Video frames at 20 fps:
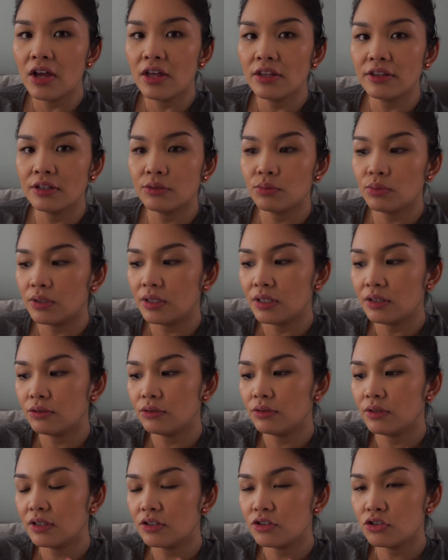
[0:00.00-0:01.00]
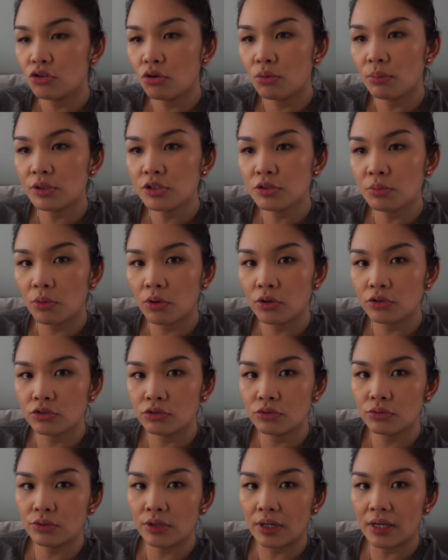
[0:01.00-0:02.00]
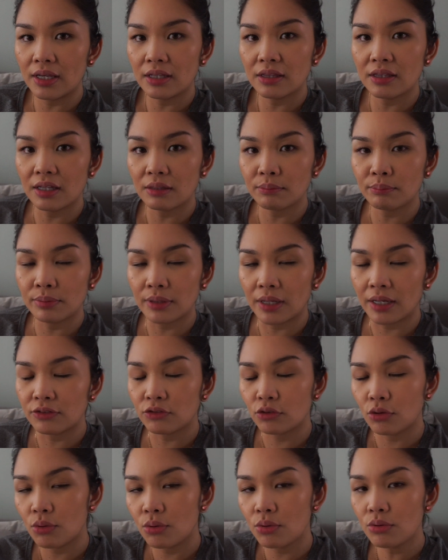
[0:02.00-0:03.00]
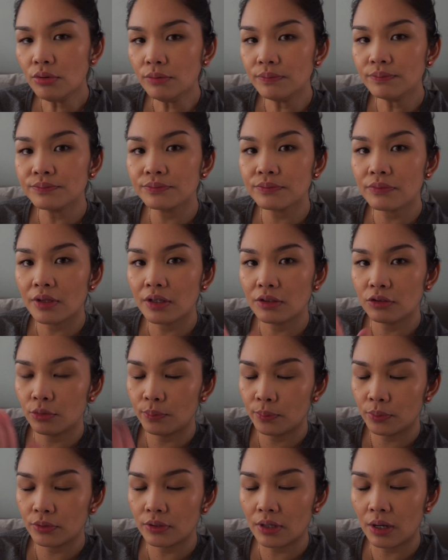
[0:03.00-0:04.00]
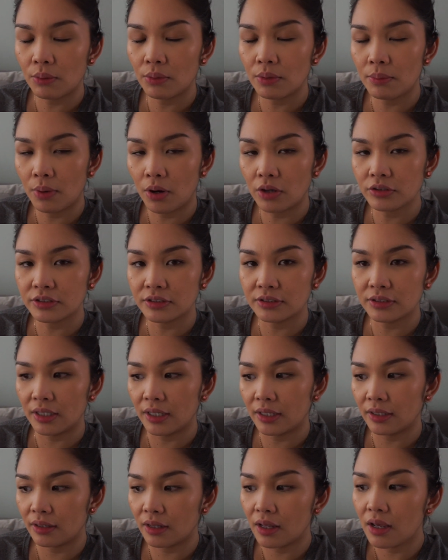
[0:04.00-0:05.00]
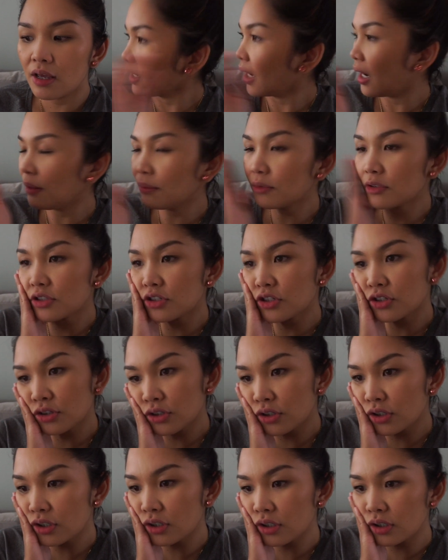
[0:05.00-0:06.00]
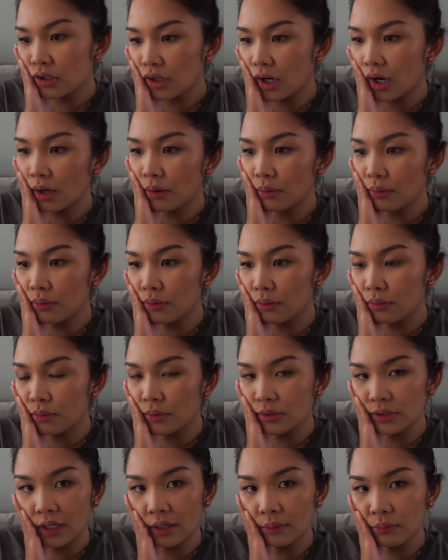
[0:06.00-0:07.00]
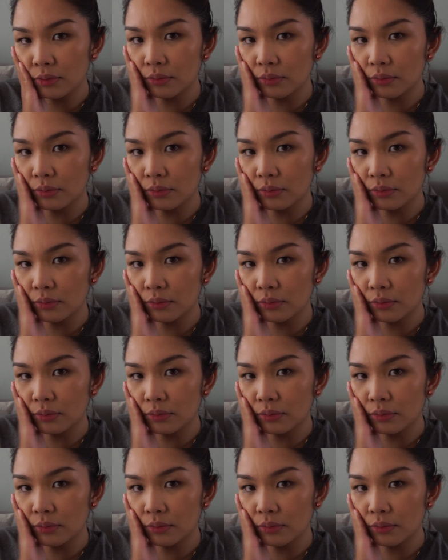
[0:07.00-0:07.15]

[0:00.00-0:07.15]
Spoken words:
that we need to dig so much more to create that plateau to put our boxes in. I'm not sure what time we